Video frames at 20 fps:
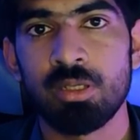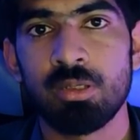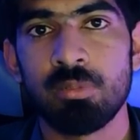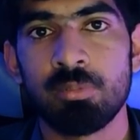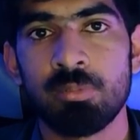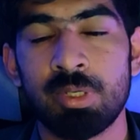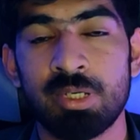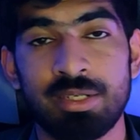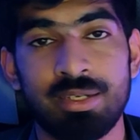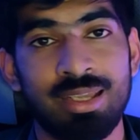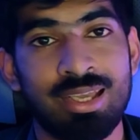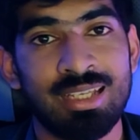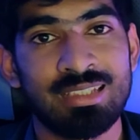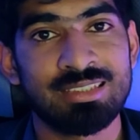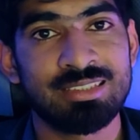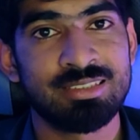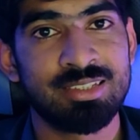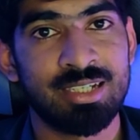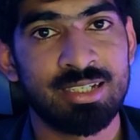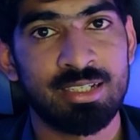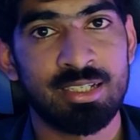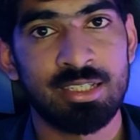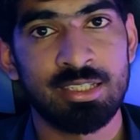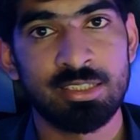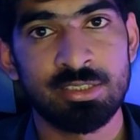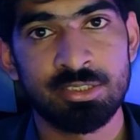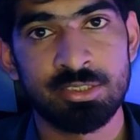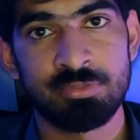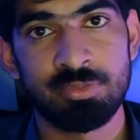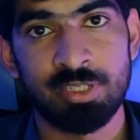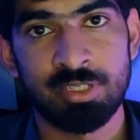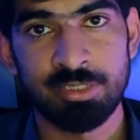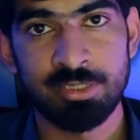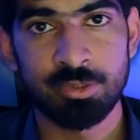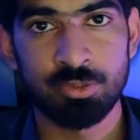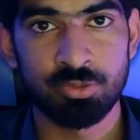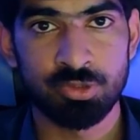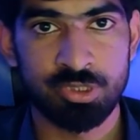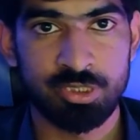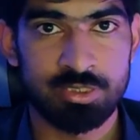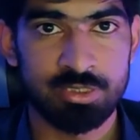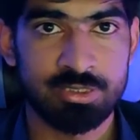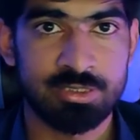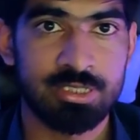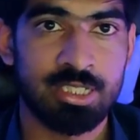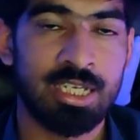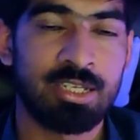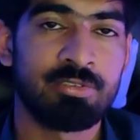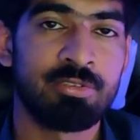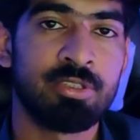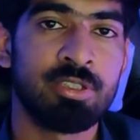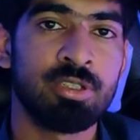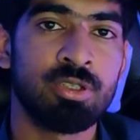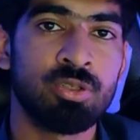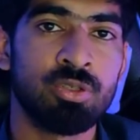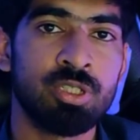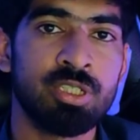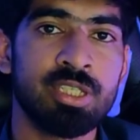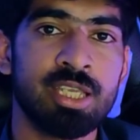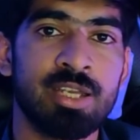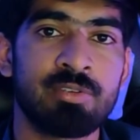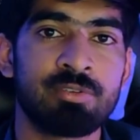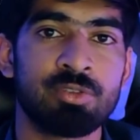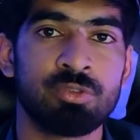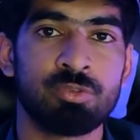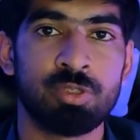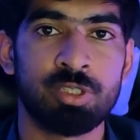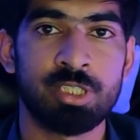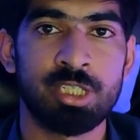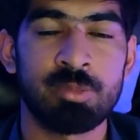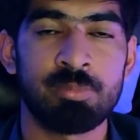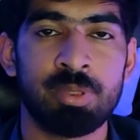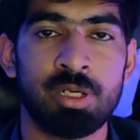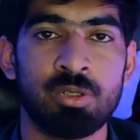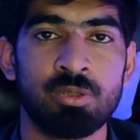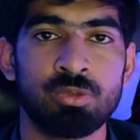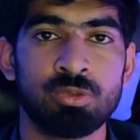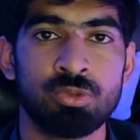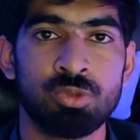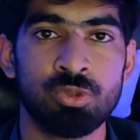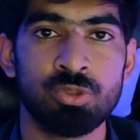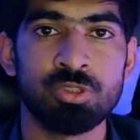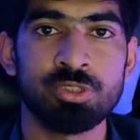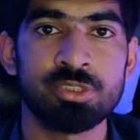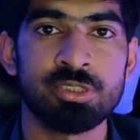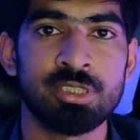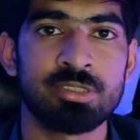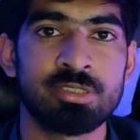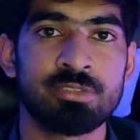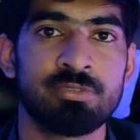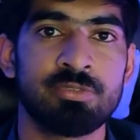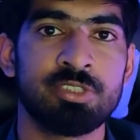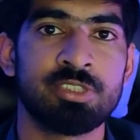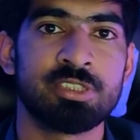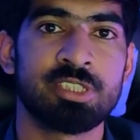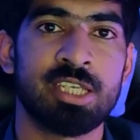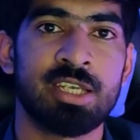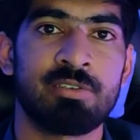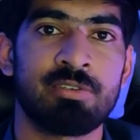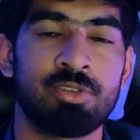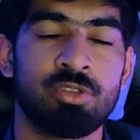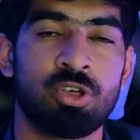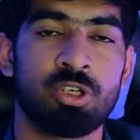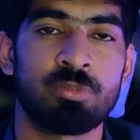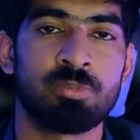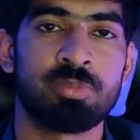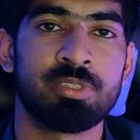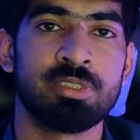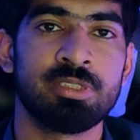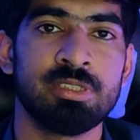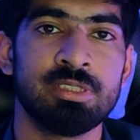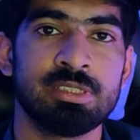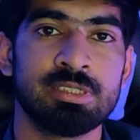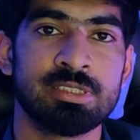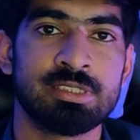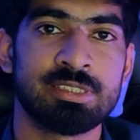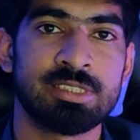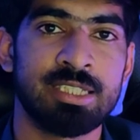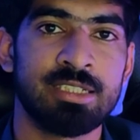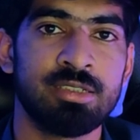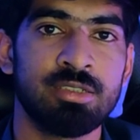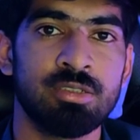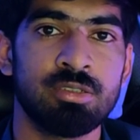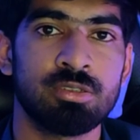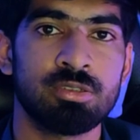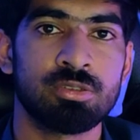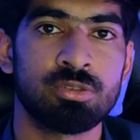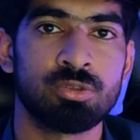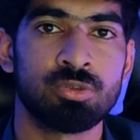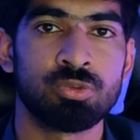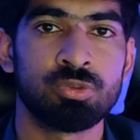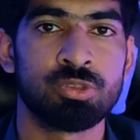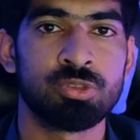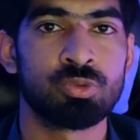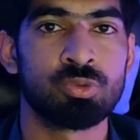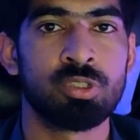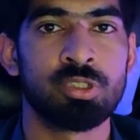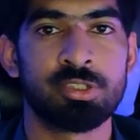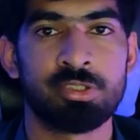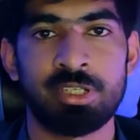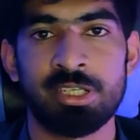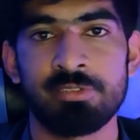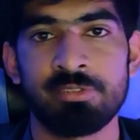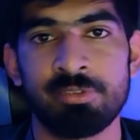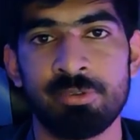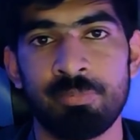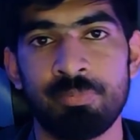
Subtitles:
But as the data is divided into chunks, I will only have to worry about those chunks which have not been sent to the Google Drive.